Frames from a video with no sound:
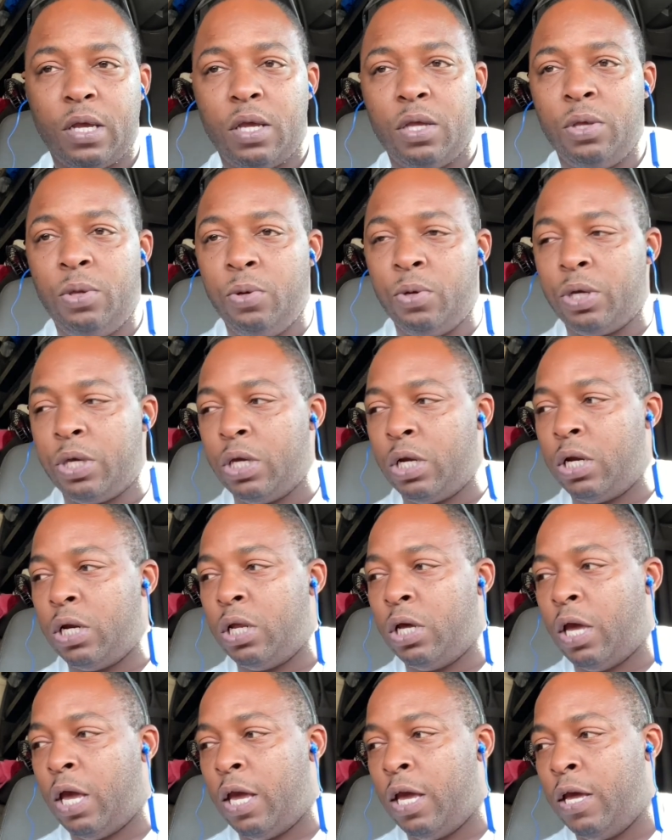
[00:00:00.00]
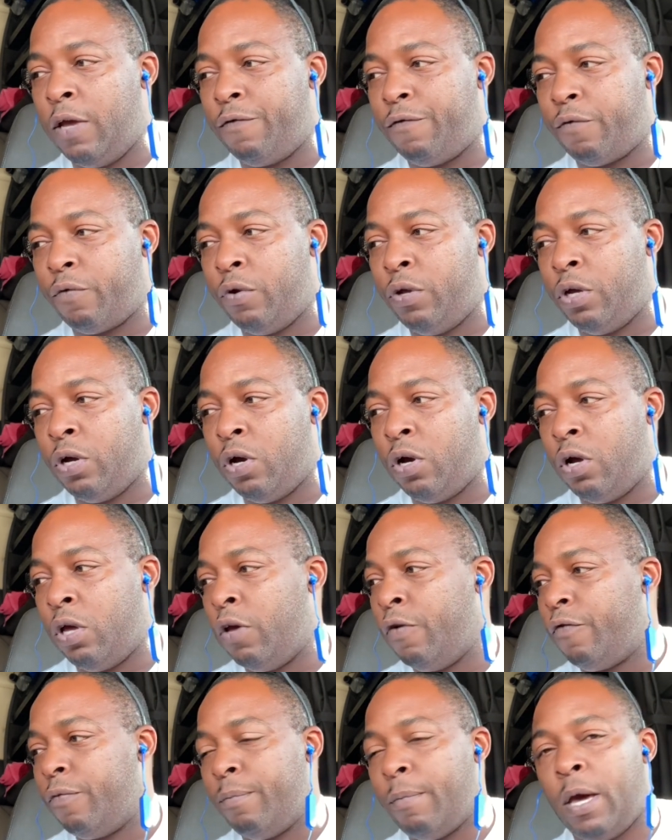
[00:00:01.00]
You'll get a little hands-free
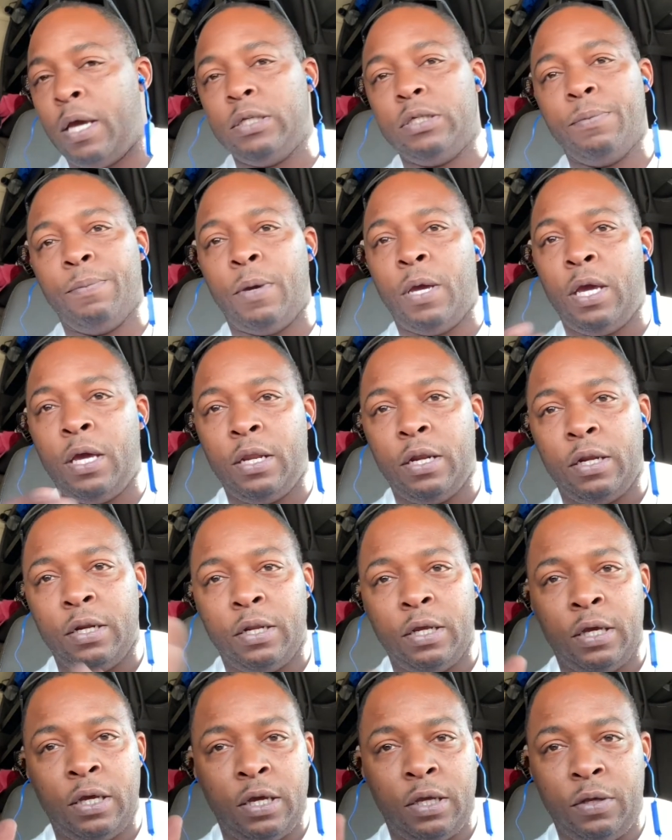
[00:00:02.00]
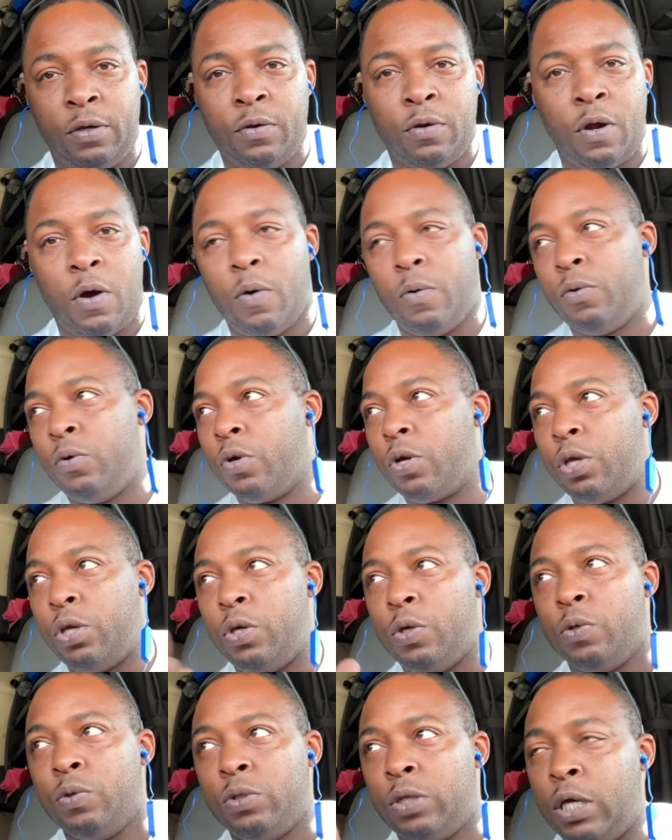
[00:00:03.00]
information, man, and then, you know, you can
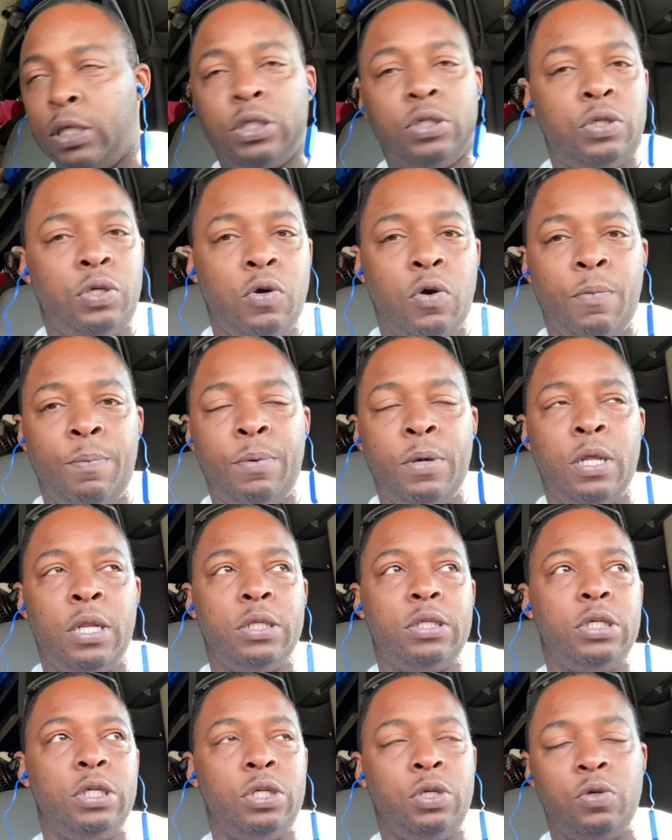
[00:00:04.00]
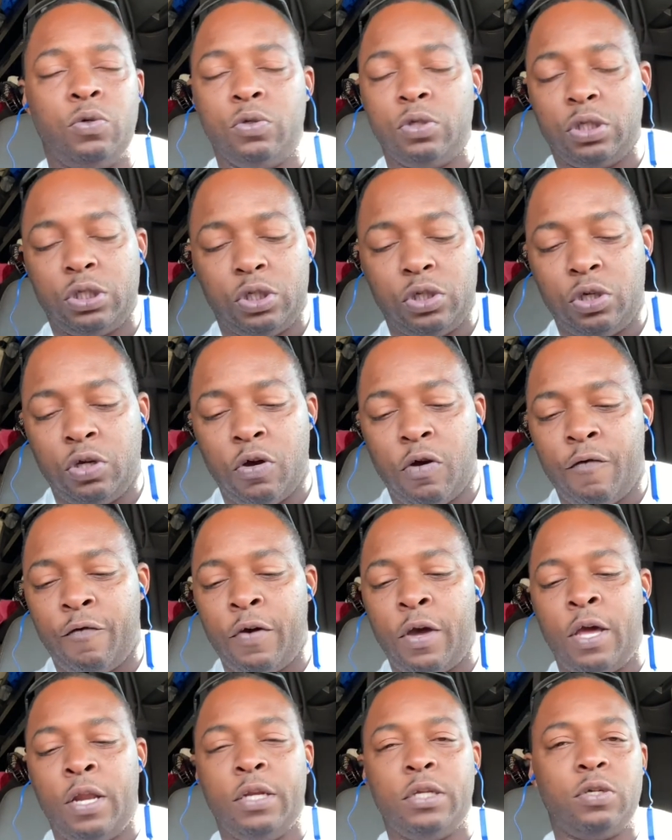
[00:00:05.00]
use that to your ability, use it to your
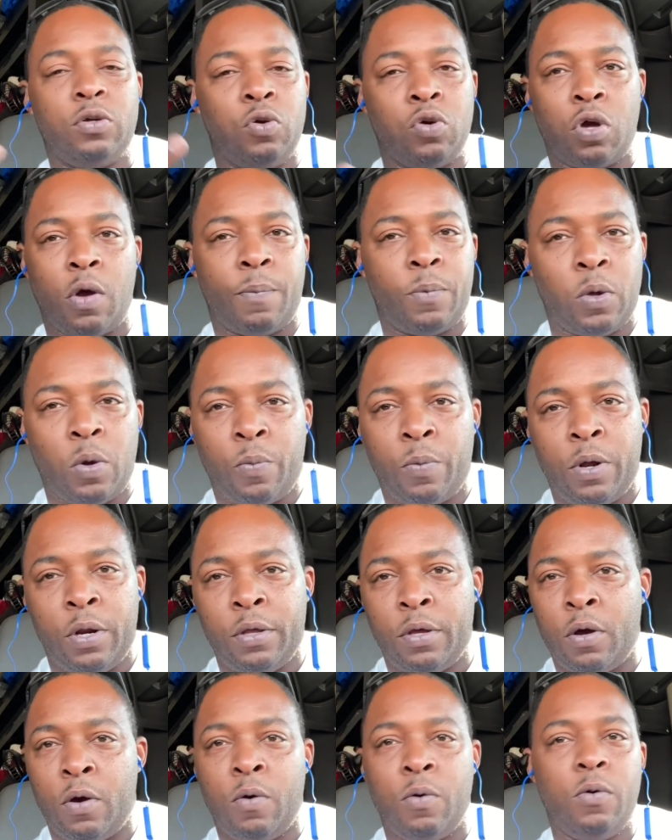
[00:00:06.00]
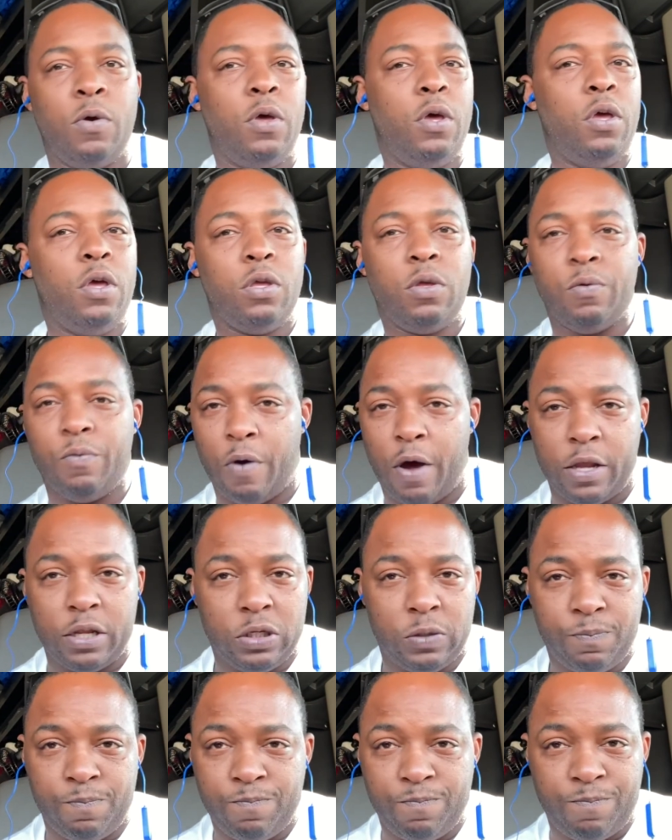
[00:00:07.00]
advantage, hook up your radio. You want
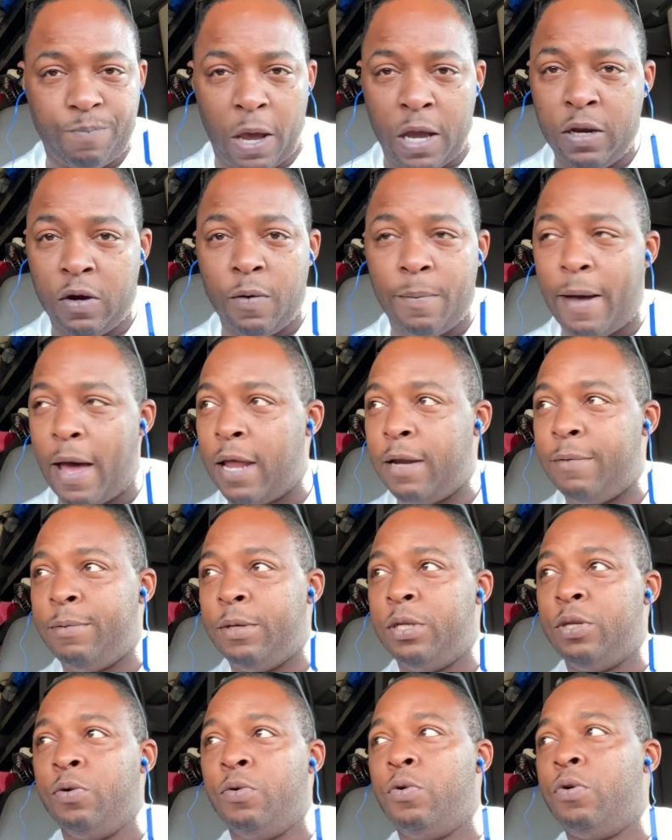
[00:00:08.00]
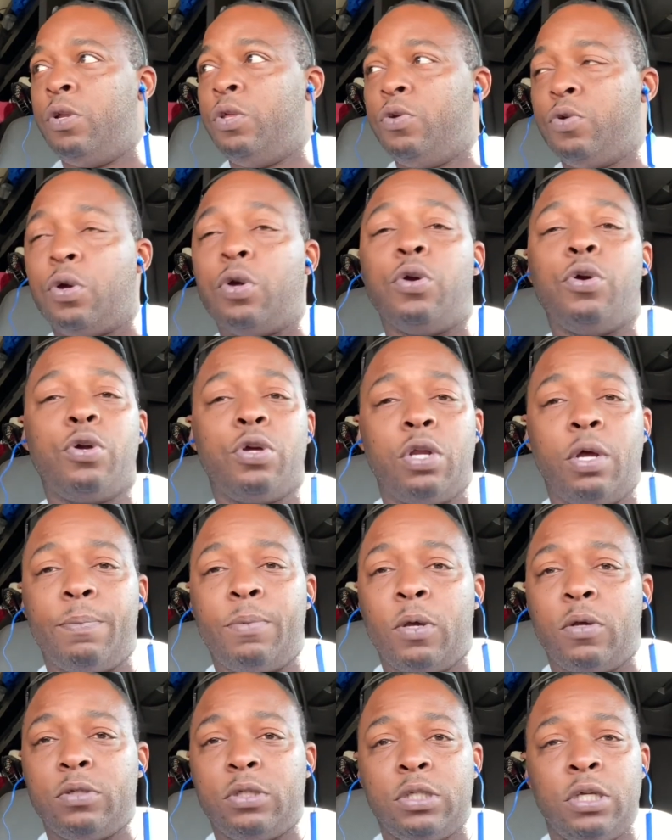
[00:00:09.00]
to pay nobody to be doing it. You can hook it up
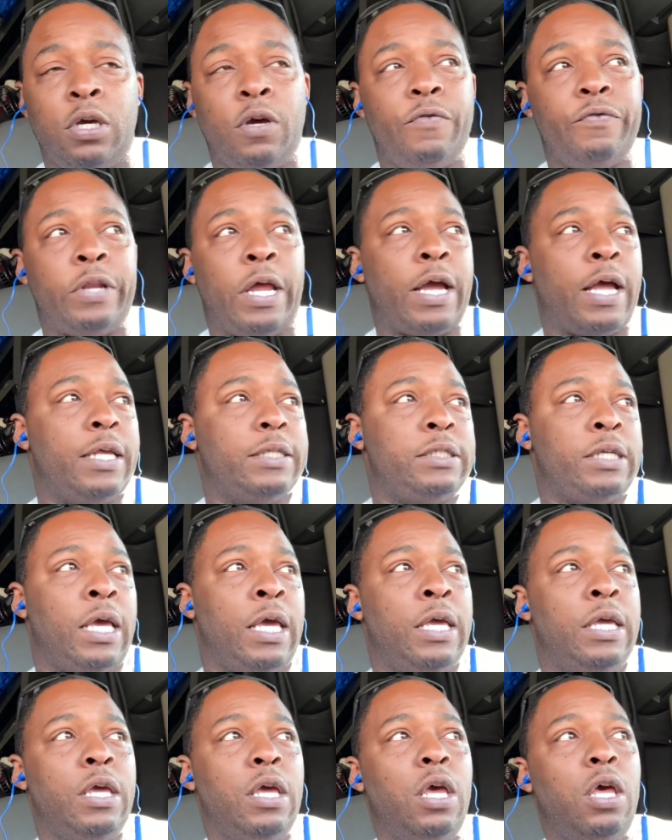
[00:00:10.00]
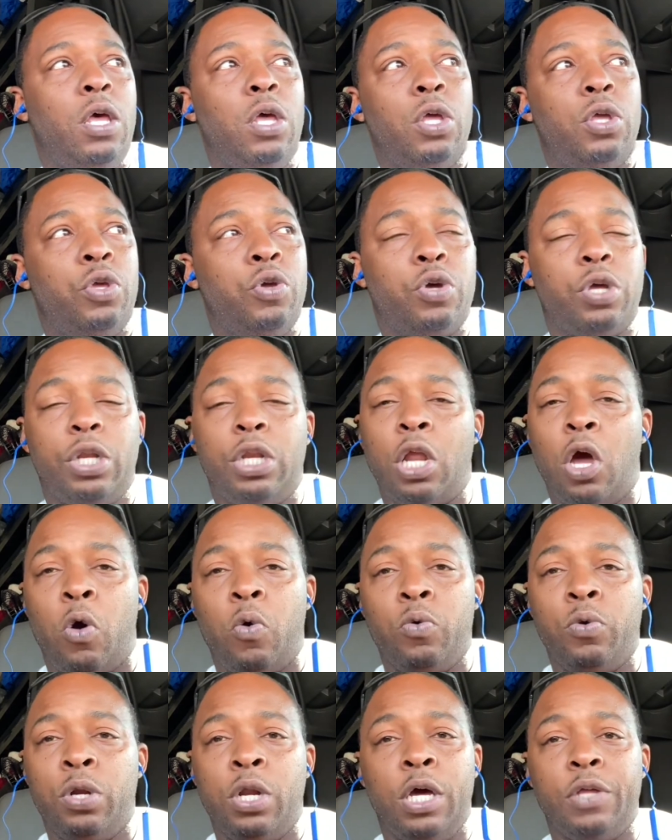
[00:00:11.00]
yourself. Like I say, you can know
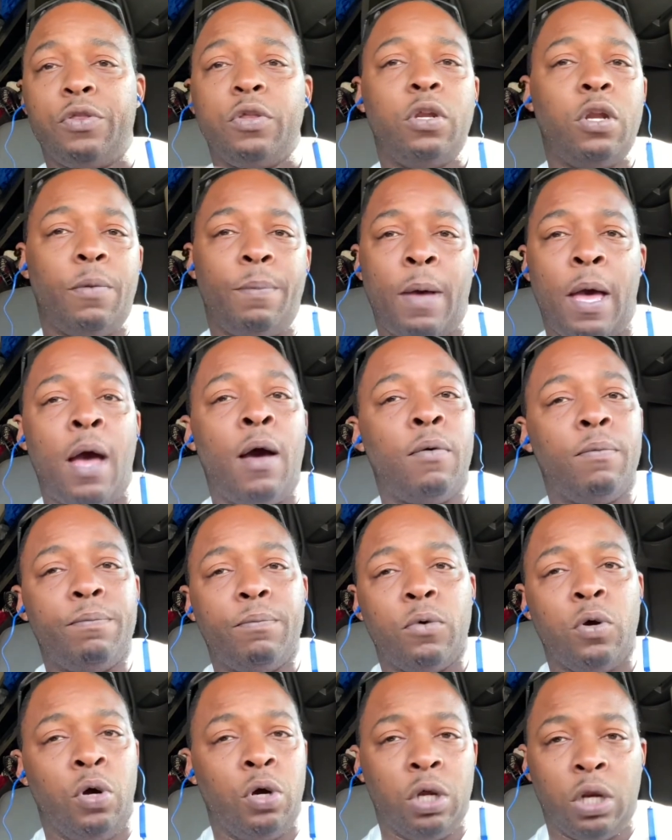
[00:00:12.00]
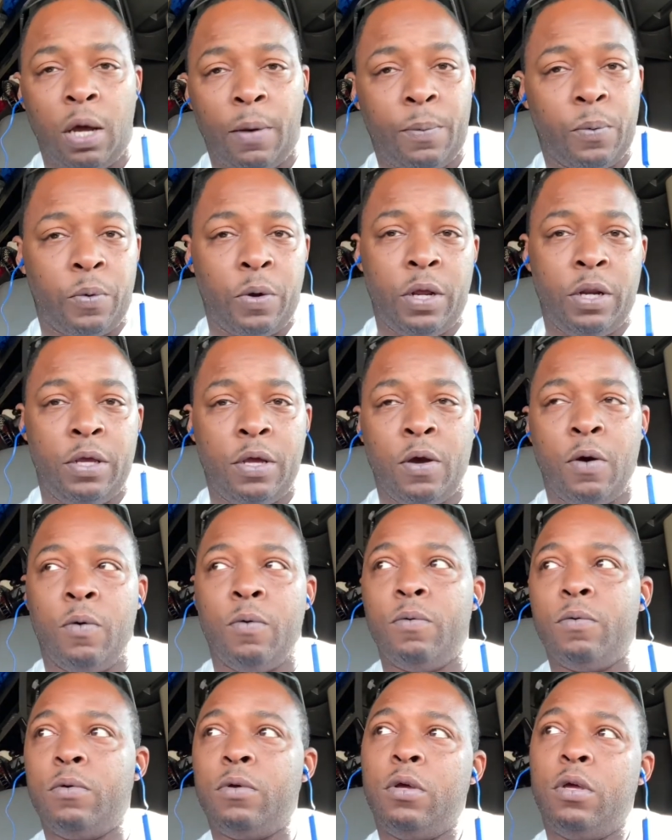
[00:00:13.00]
nothing about hooking up a radio.
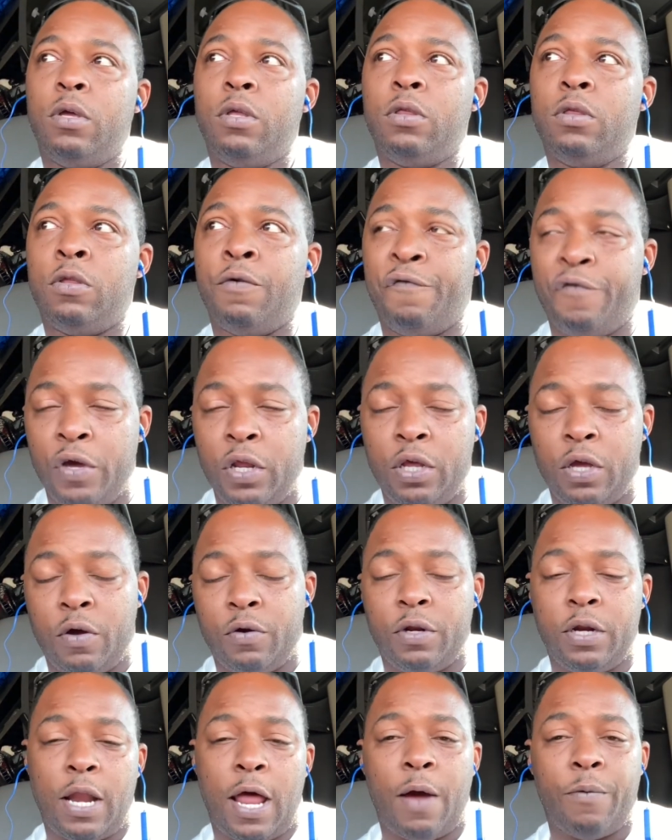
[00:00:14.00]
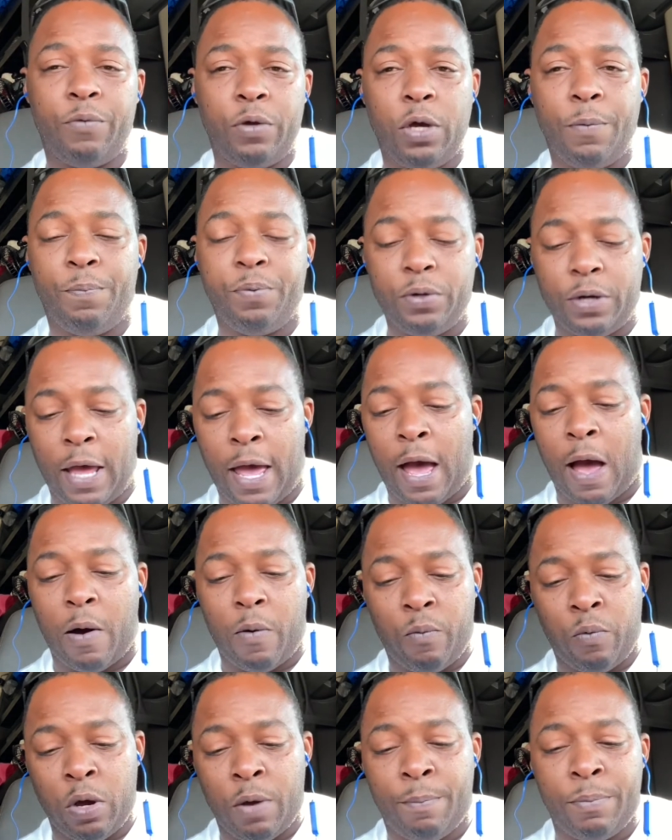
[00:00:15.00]
The video that I will put out
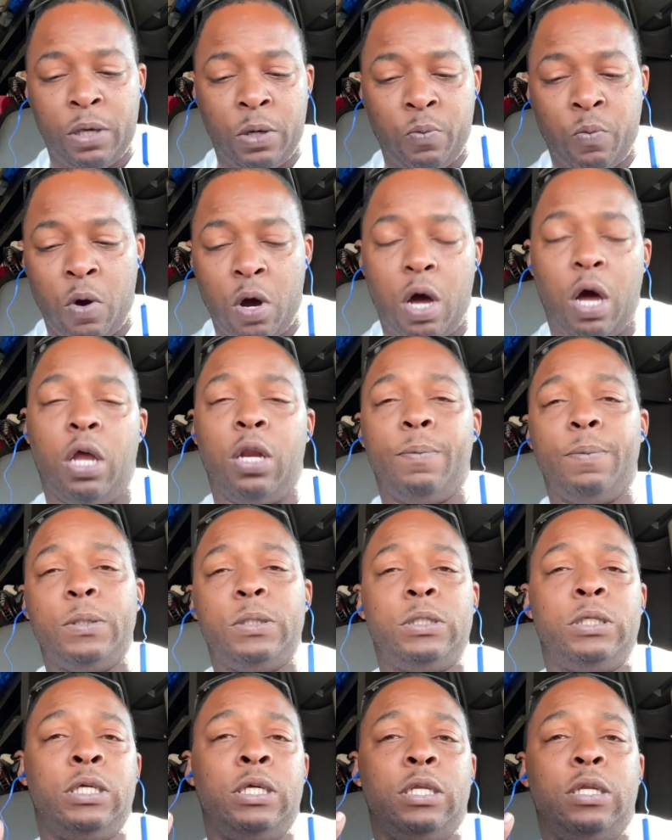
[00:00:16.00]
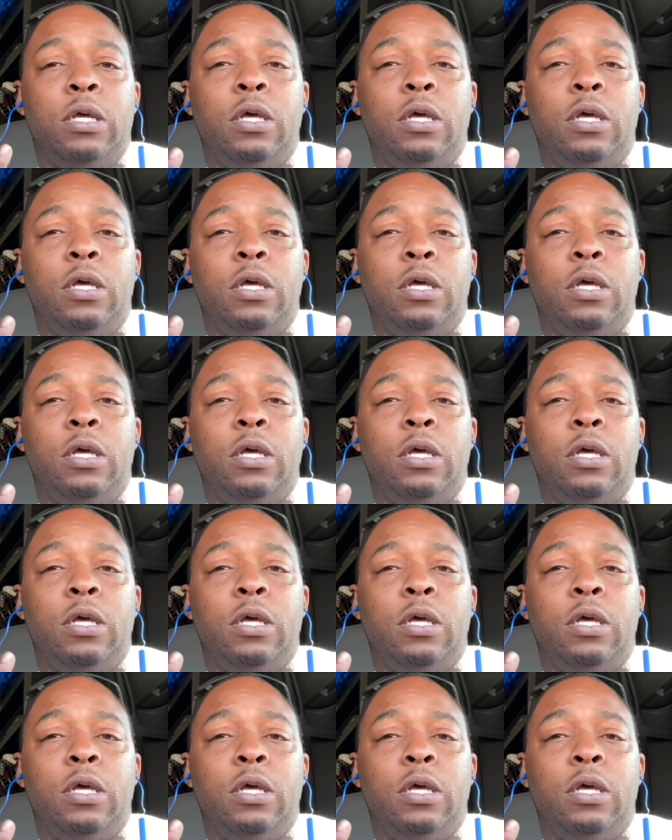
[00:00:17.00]
will be 100%.